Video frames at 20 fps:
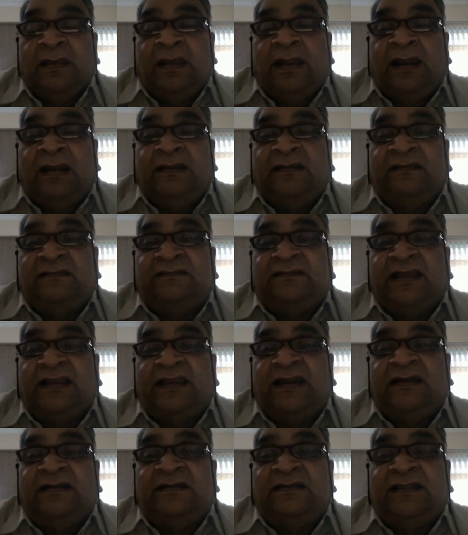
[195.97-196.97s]
And the
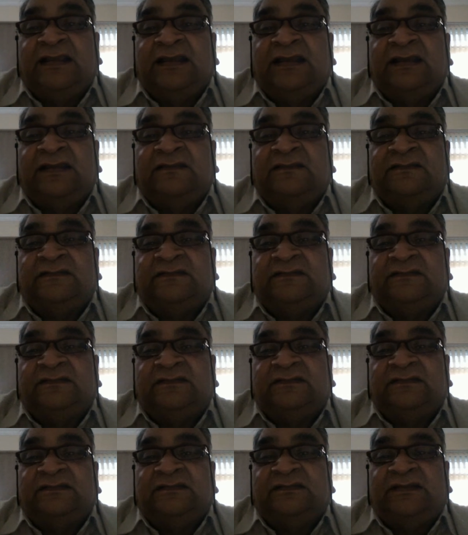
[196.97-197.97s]
second thing
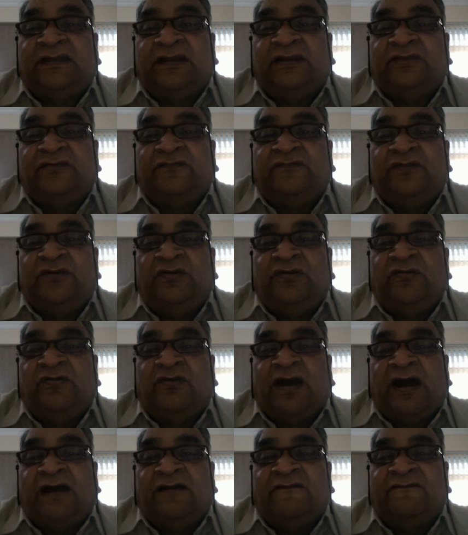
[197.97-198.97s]
is that you will
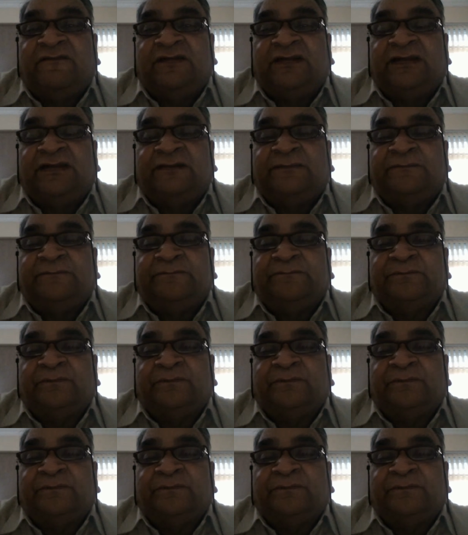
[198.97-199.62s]
look after